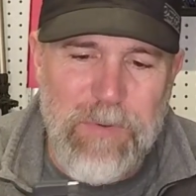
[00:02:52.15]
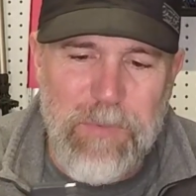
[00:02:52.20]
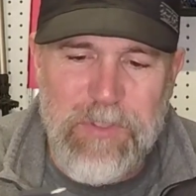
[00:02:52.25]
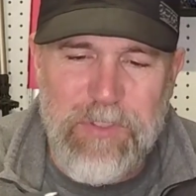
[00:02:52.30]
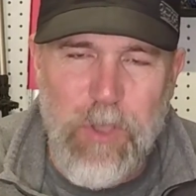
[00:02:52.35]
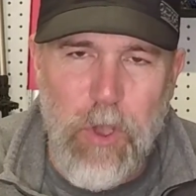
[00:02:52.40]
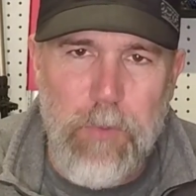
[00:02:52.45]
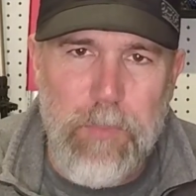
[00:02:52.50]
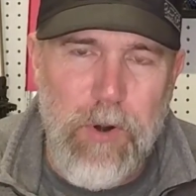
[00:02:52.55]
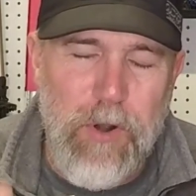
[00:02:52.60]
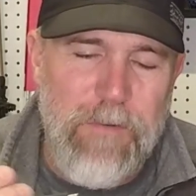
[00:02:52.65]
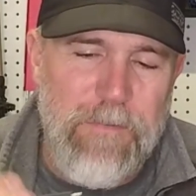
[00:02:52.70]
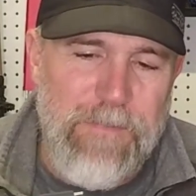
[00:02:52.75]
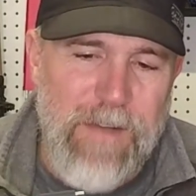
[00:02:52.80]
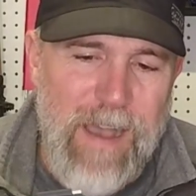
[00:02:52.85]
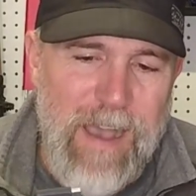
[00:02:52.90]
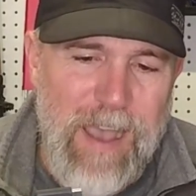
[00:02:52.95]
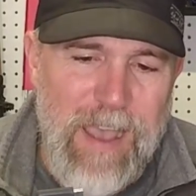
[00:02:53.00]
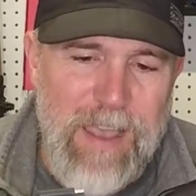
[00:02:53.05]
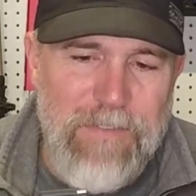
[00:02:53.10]
with GoPro
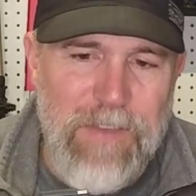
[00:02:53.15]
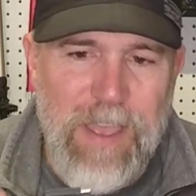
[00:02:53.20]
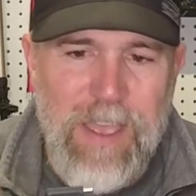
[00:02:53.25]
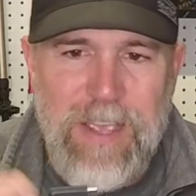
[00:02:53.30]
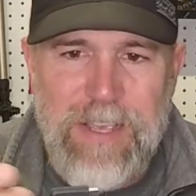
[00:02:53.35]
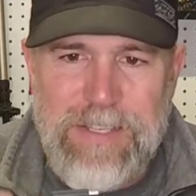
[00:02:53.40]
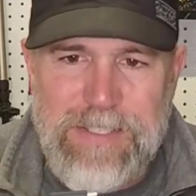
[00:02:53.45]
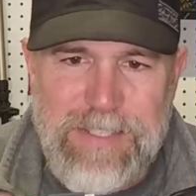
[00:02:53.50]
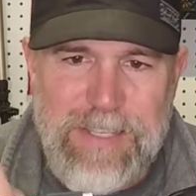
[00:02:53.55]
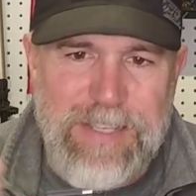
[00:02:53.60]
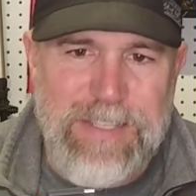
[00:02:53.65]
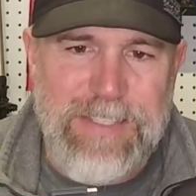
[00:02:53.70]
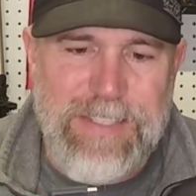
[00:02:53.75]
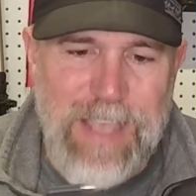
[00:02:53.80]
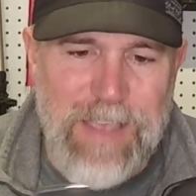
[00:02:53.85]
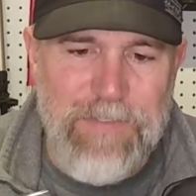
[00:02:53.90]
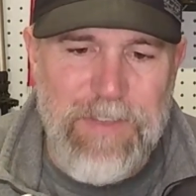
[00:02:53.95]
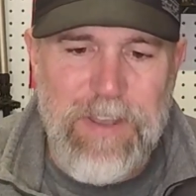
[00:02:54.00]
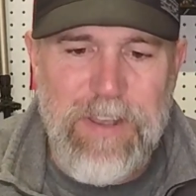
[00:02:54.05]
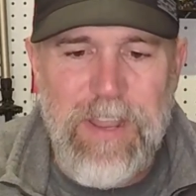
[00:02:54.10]
5, 6,
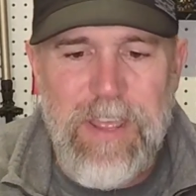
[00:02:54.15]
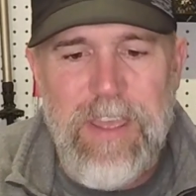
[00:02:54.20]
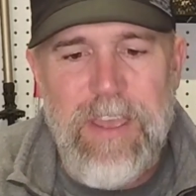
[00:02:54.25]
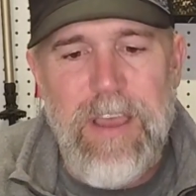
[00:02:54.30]
7,